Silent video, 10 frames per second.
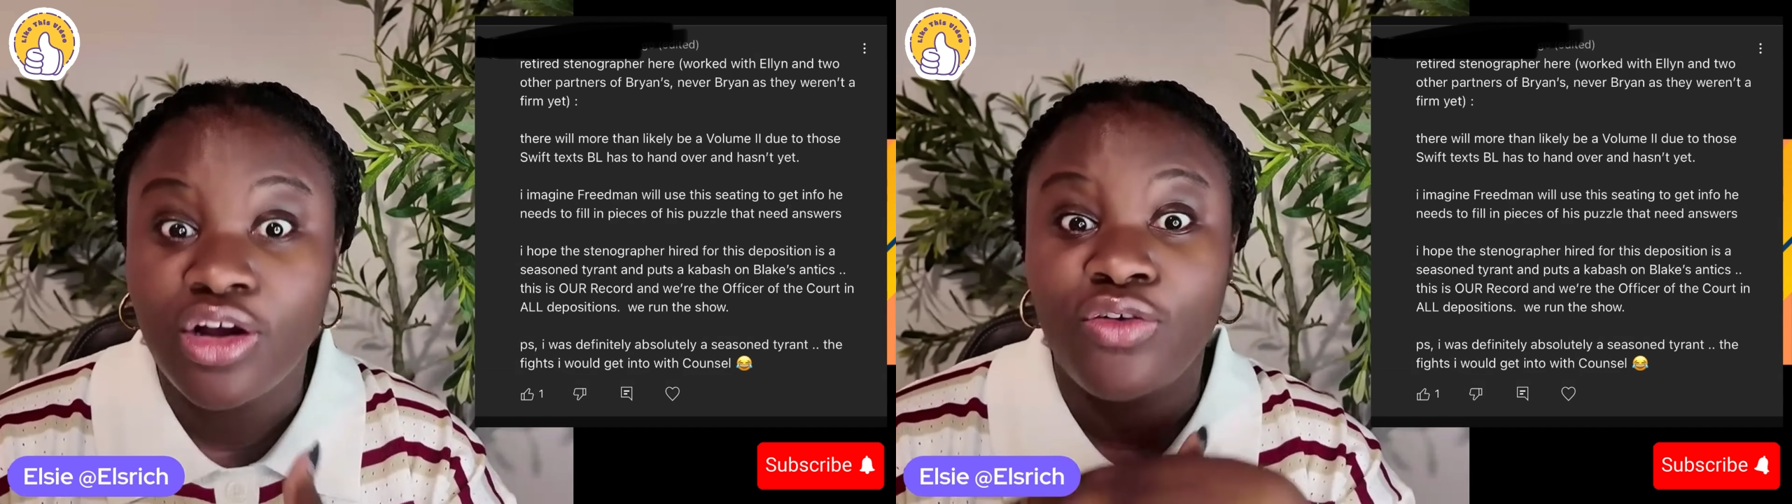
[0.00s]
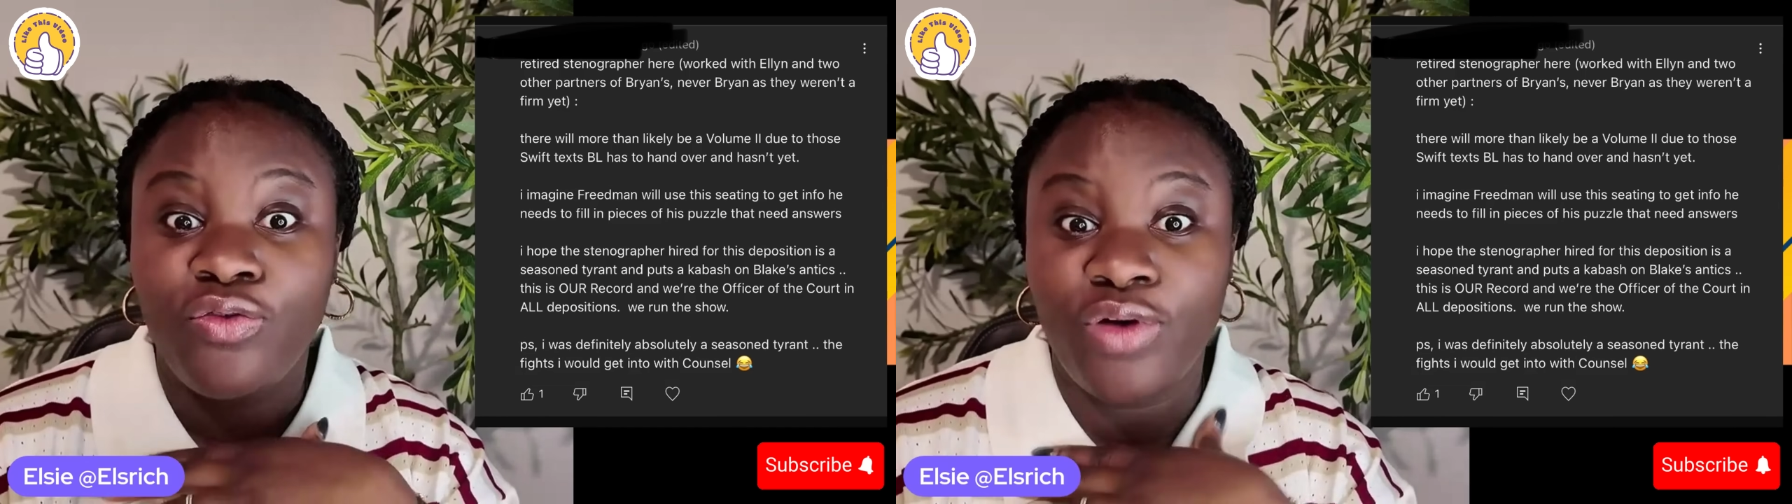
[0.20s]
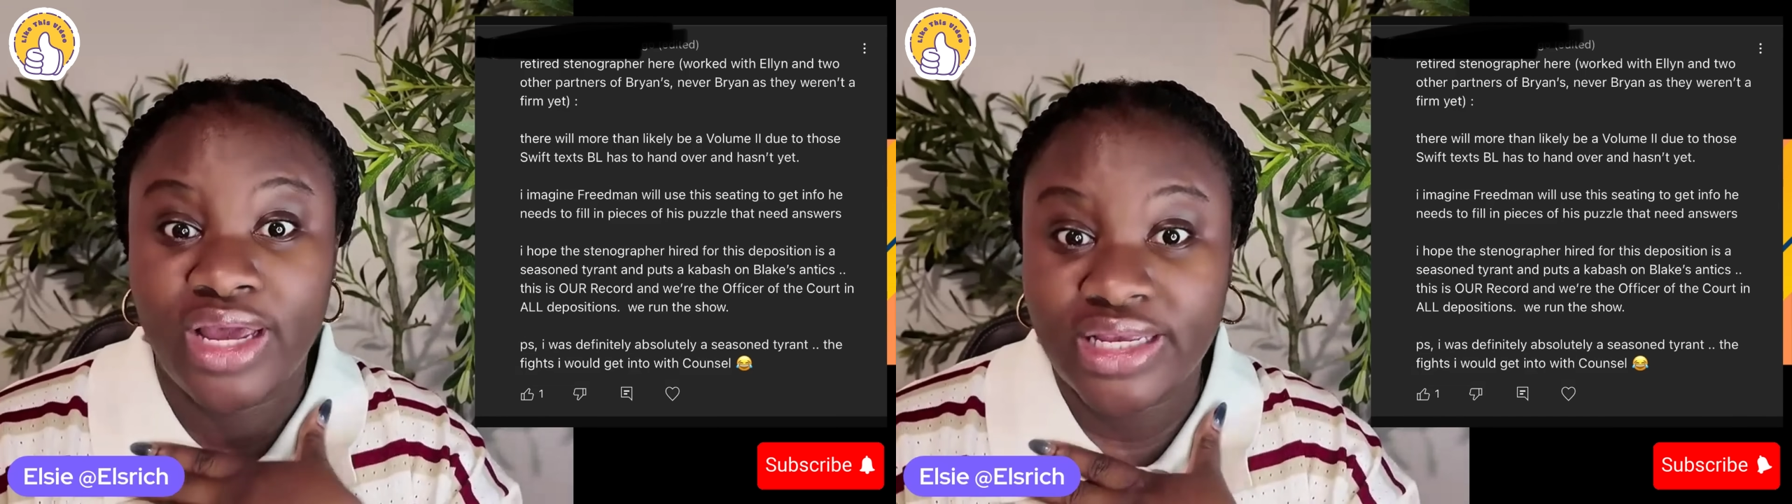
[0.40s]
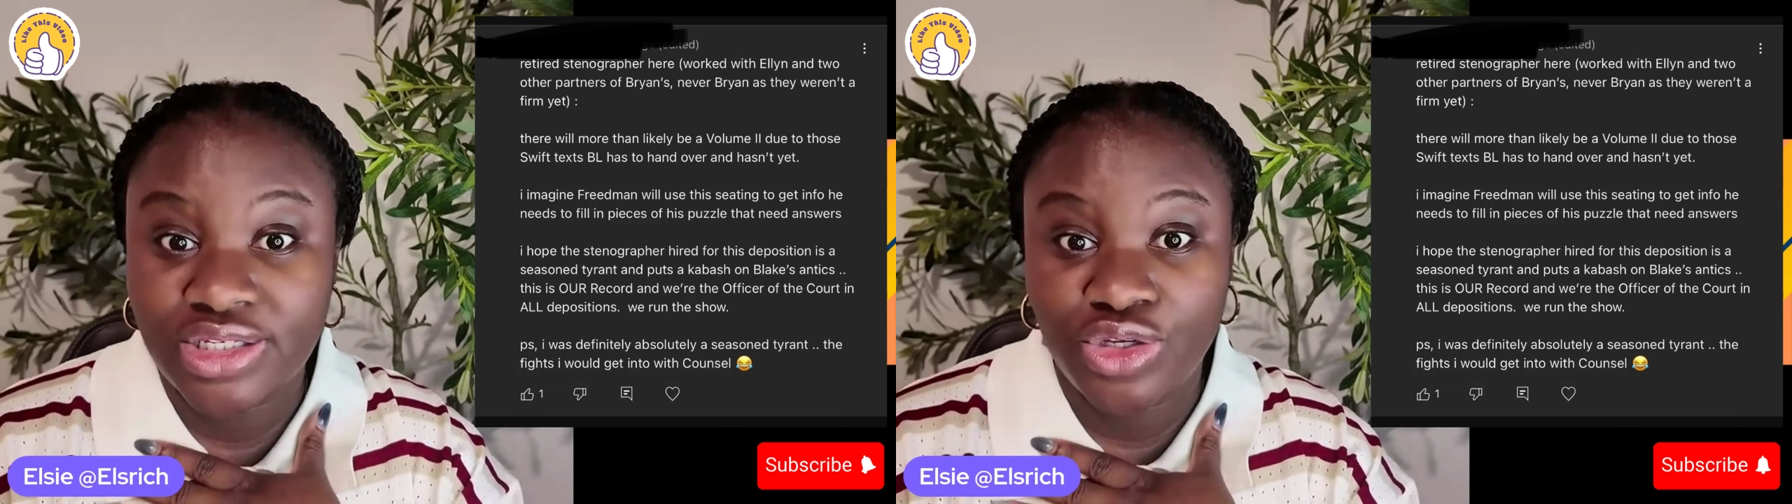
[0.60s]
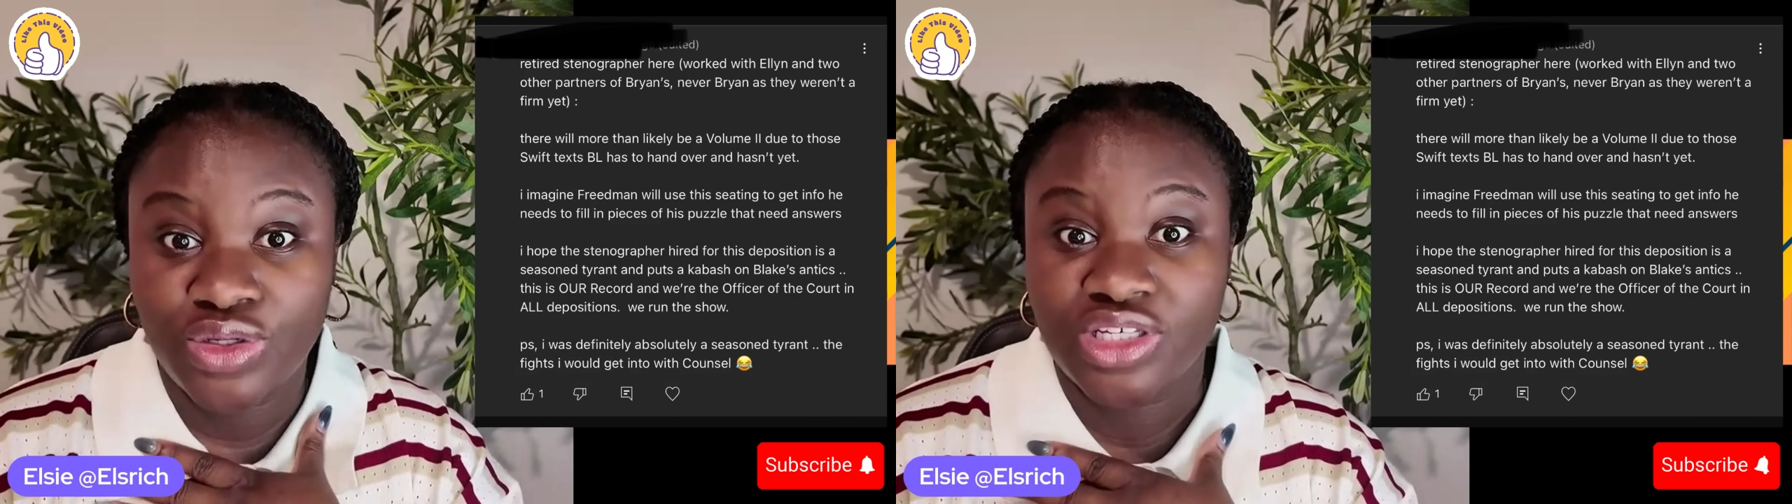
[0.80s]
for his
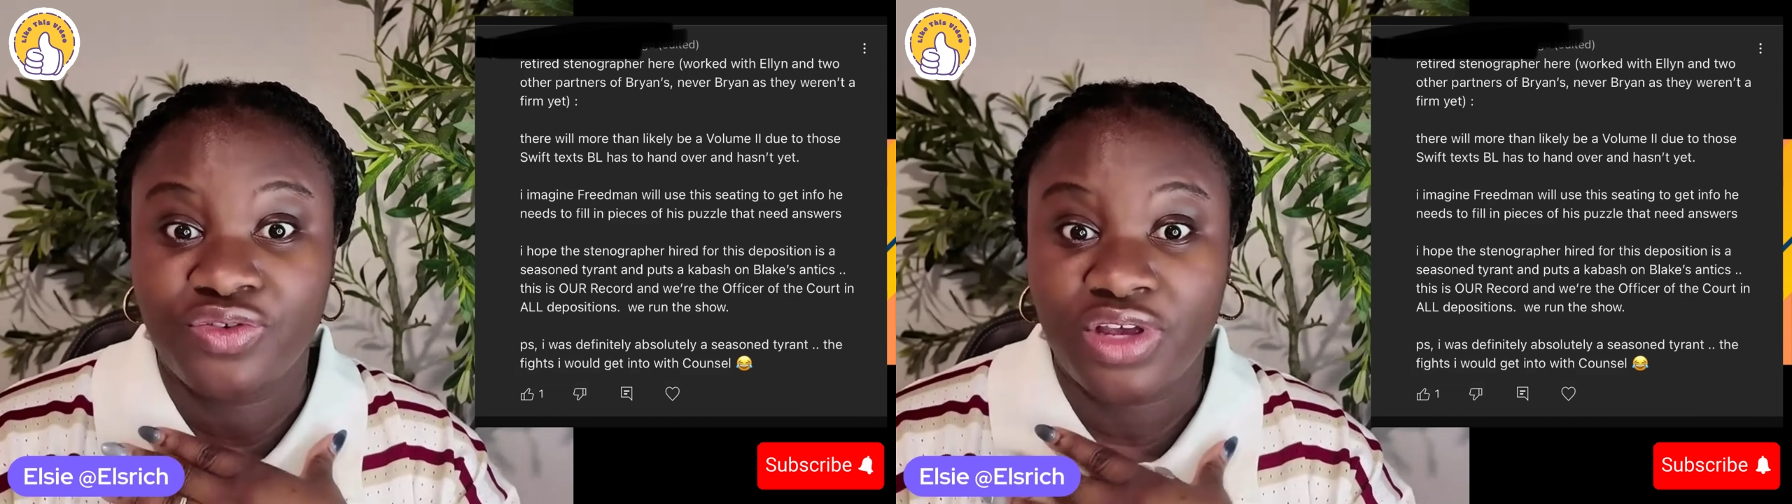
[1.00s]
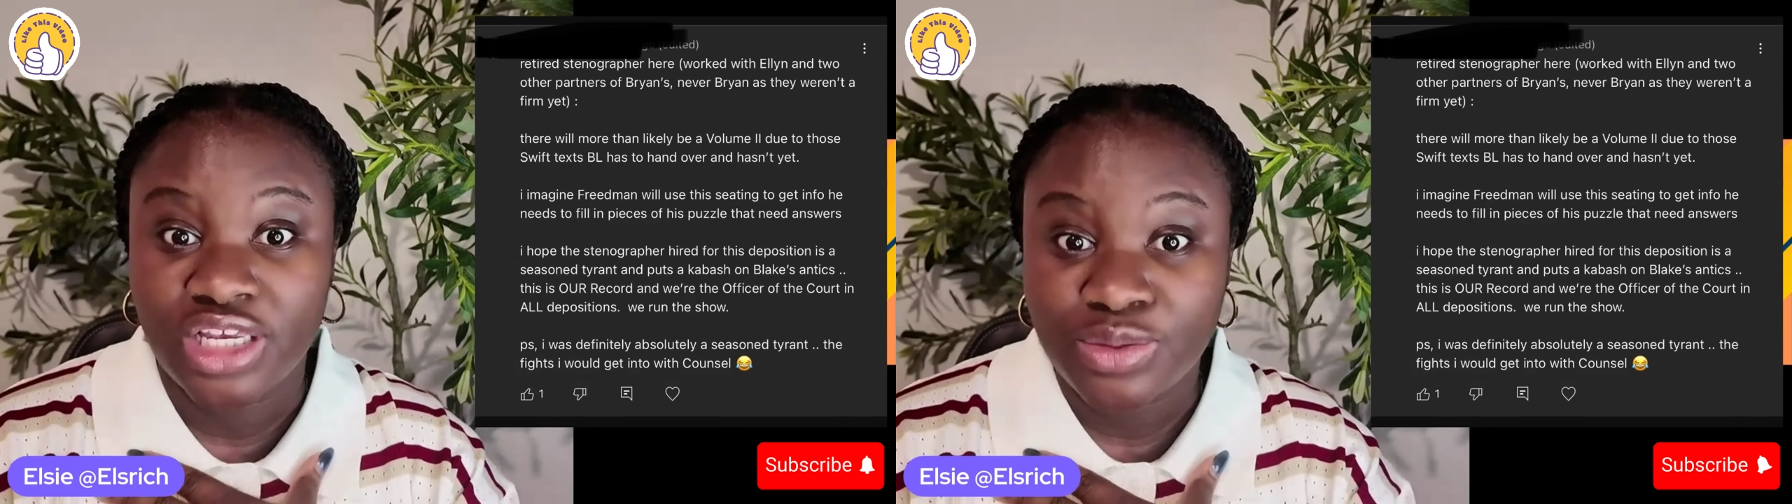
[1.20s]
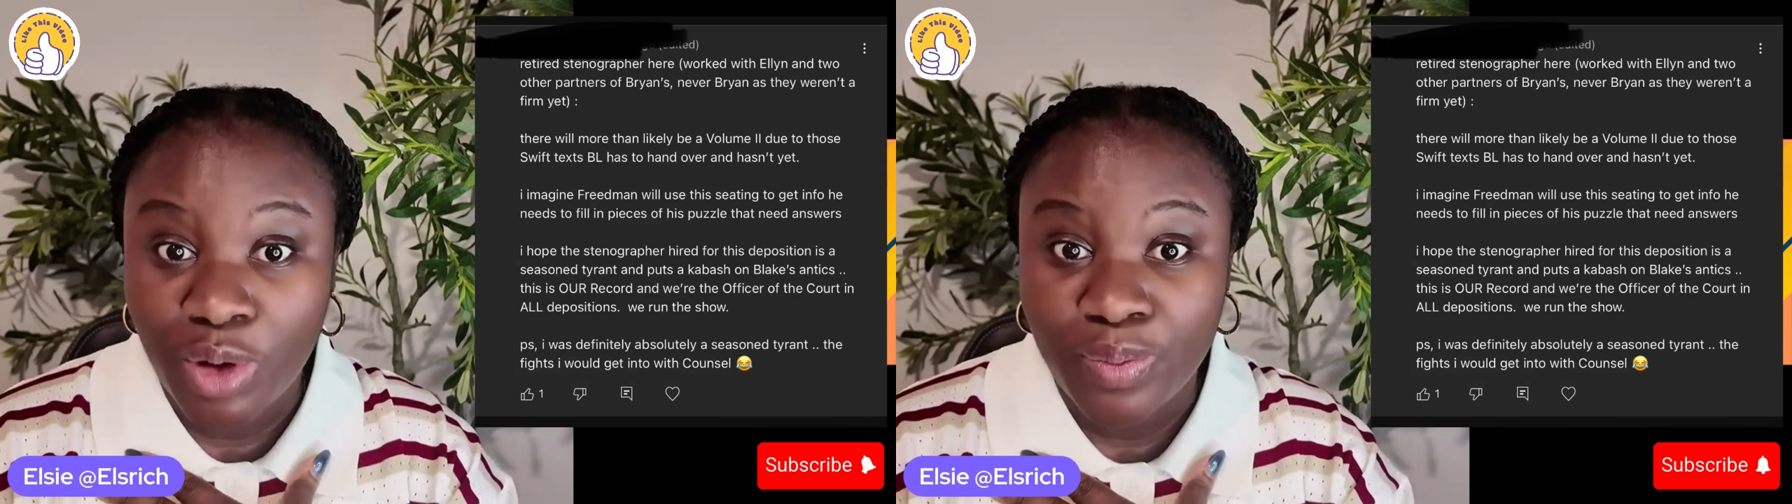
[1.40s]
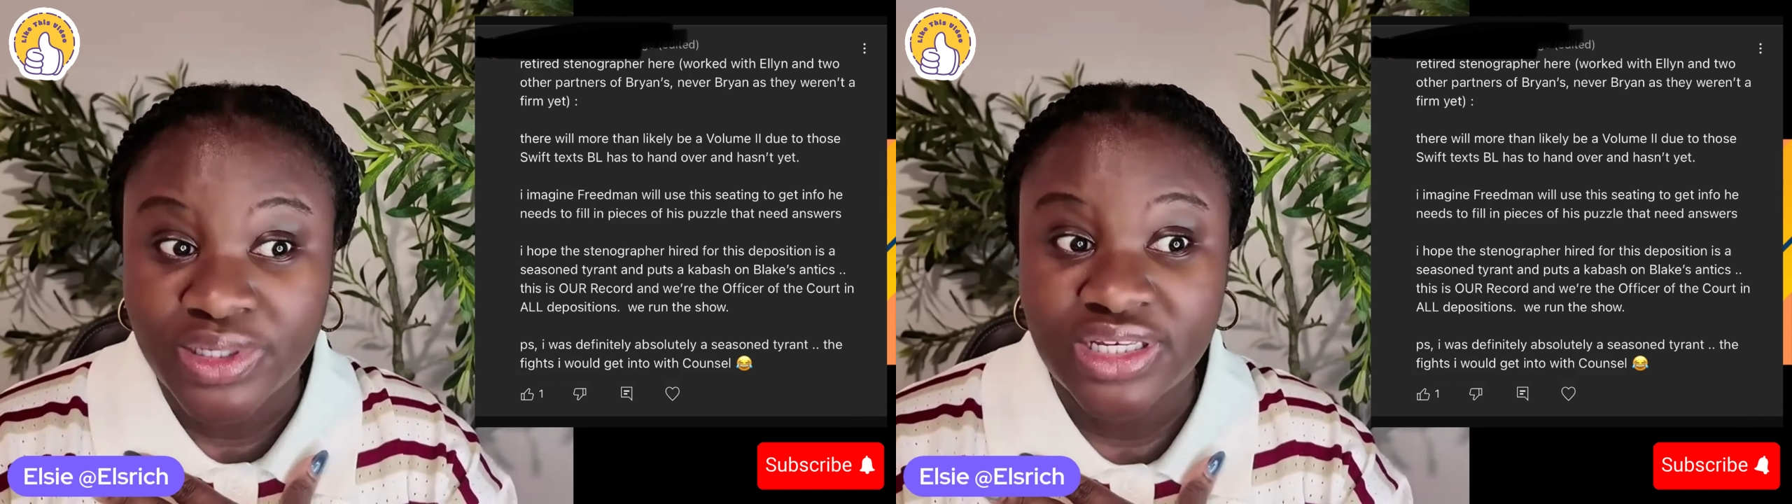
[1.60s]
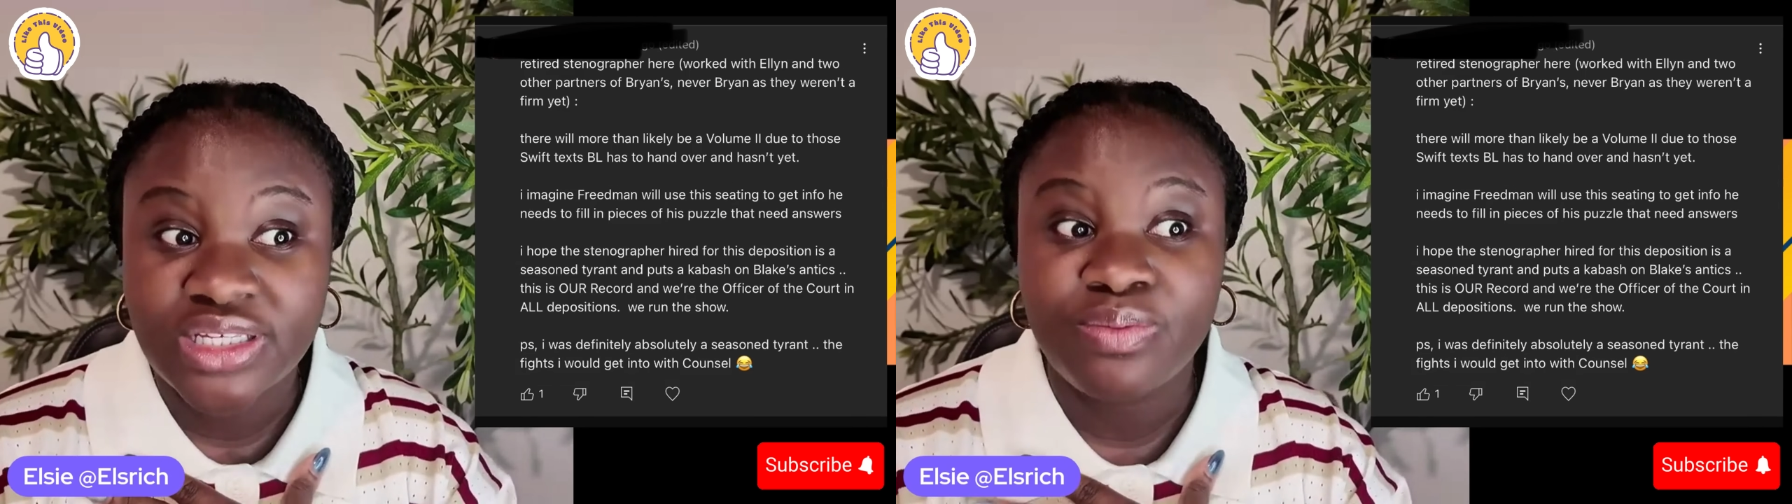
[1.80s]
uses, for his purposes,